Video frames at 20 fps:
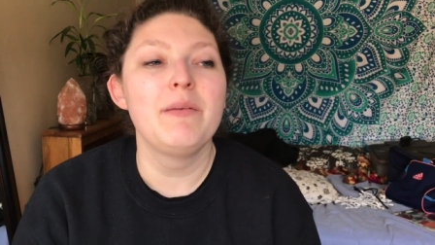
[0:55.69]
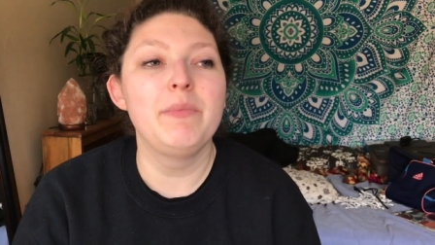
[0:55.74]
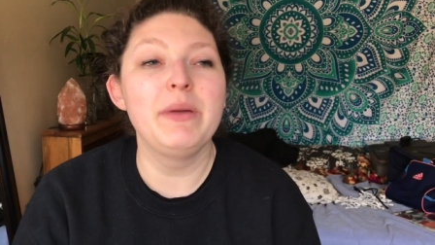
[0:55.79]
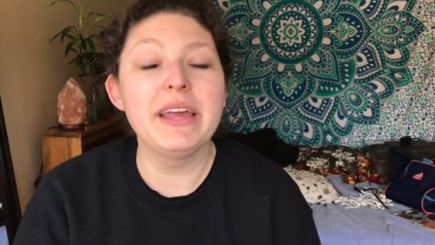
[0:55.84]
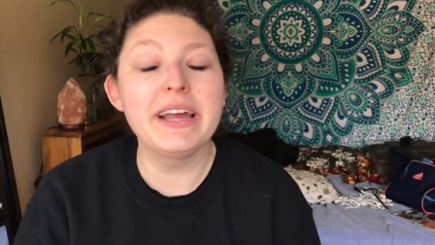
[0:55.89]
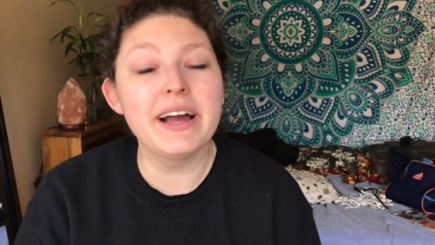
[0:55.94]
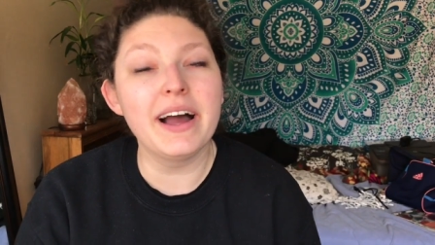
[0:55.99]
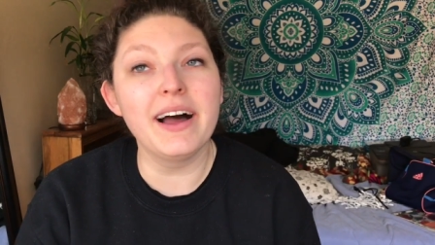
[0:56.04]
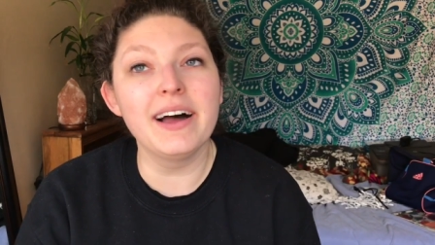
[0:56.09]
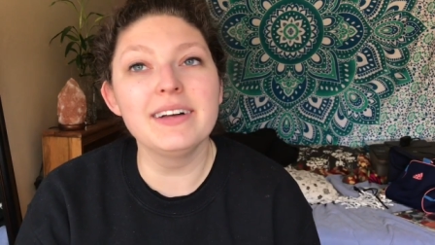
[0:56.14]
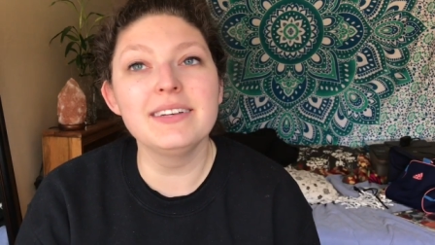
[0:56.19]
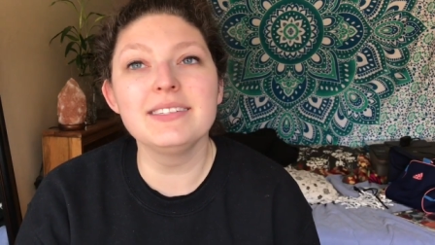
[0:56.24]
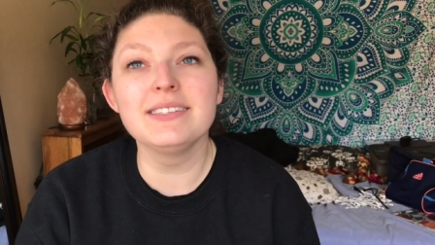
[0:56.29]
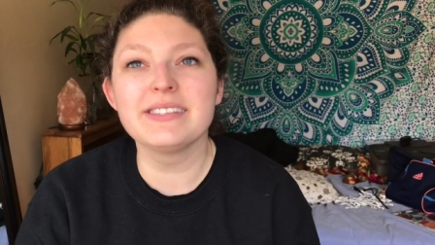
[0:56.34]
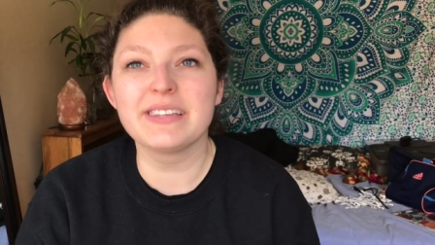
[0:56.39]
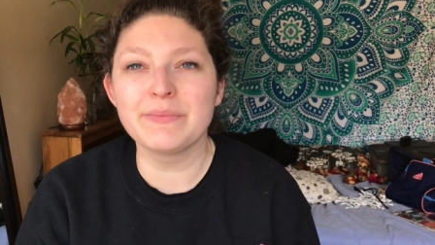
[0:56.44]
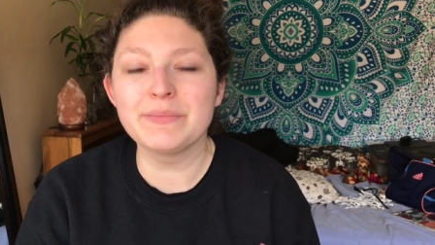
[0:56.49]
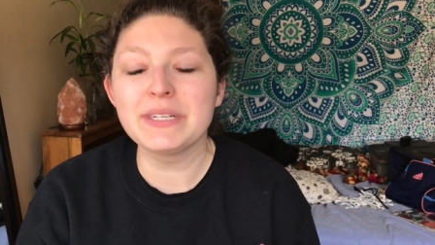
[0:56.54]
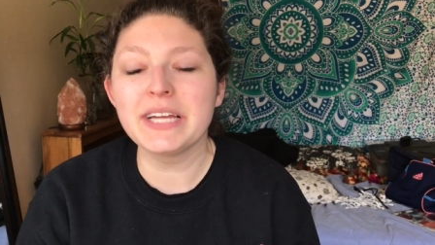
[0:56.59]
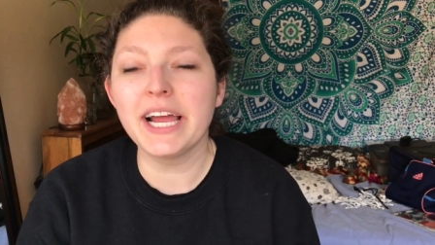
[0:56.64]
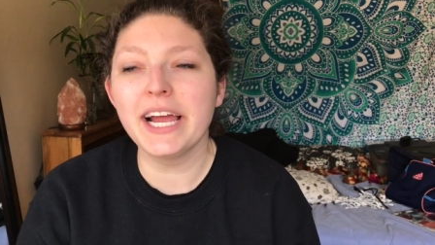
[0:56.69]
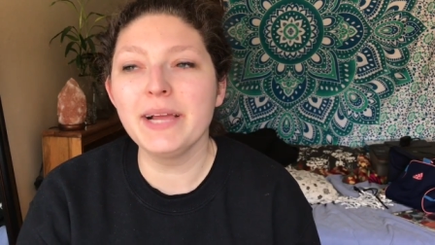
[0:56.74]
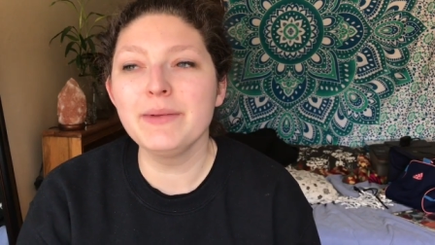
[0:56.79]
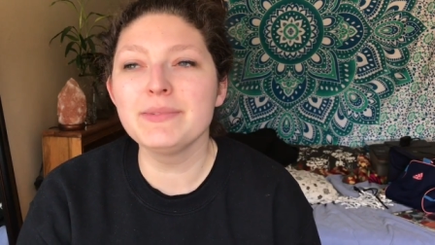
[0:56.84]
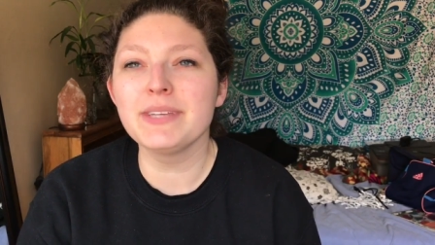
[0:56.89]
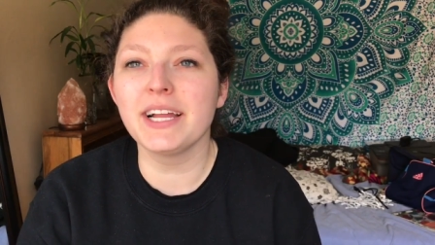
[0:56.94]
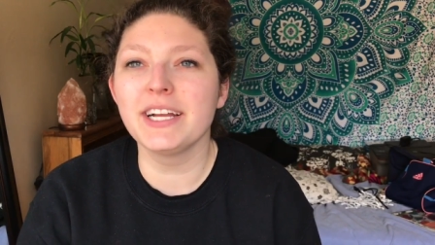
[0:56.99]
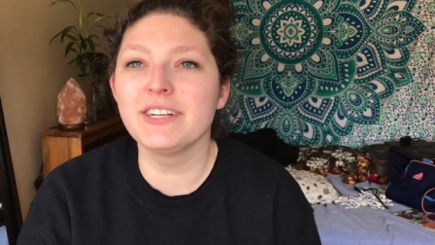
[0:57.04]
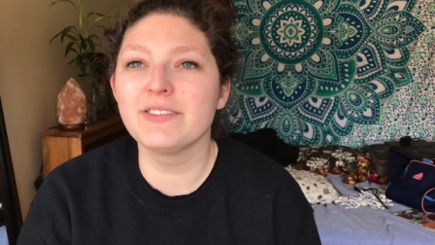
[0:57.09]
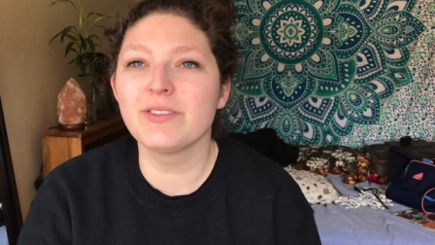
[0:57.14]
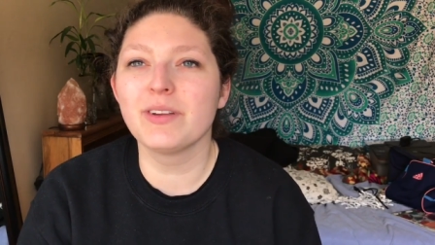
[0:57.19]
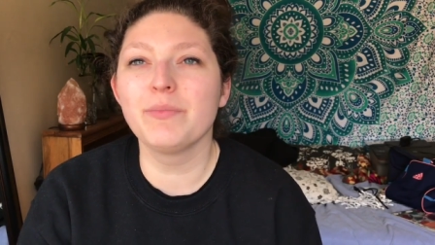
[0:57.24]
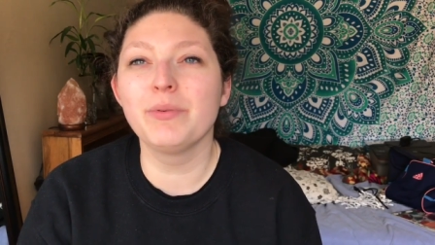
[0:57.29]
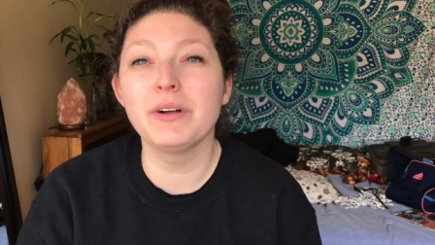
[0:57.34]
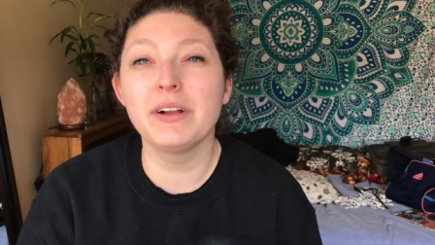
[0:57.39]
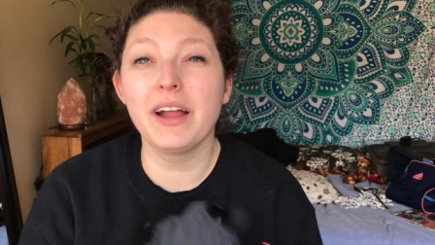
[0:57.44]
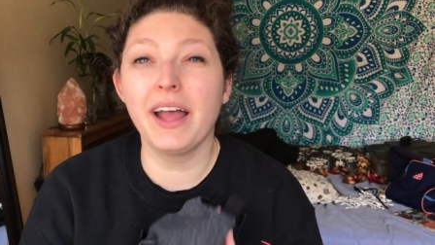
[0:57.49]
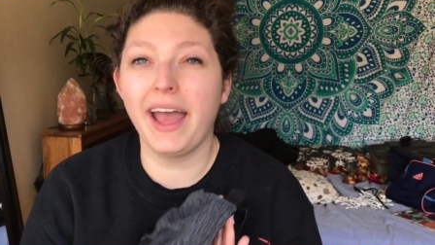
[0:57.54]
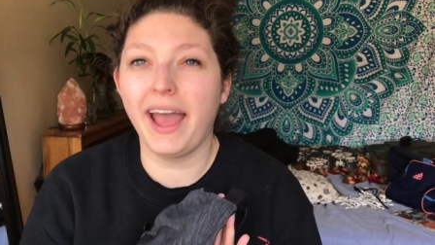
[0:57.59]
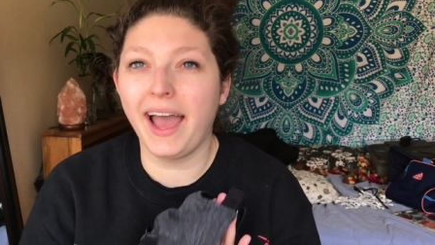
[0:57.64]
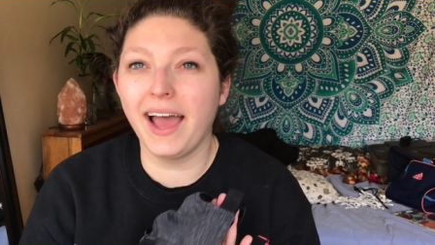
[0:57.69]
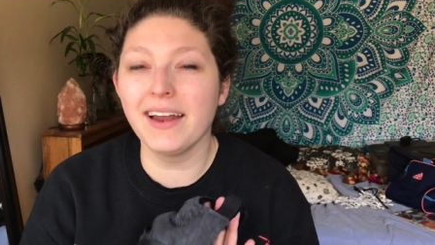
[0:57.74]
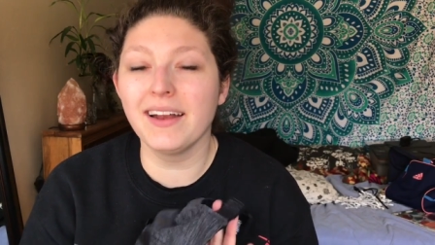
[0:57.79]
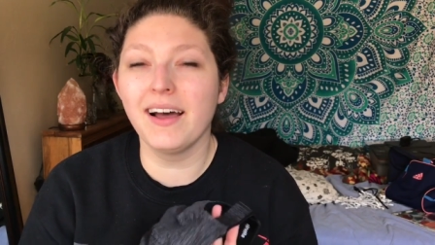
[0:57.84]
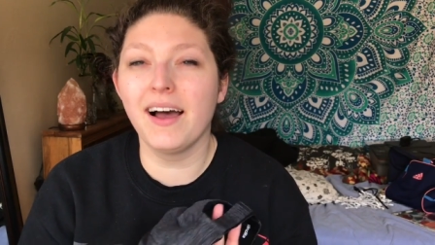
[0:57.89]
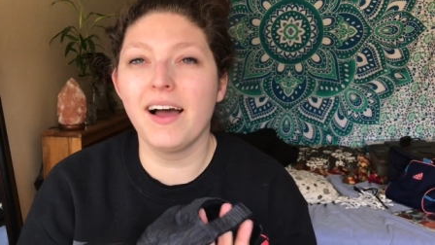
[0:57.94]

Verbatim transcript: because sometimes I just want to put a hat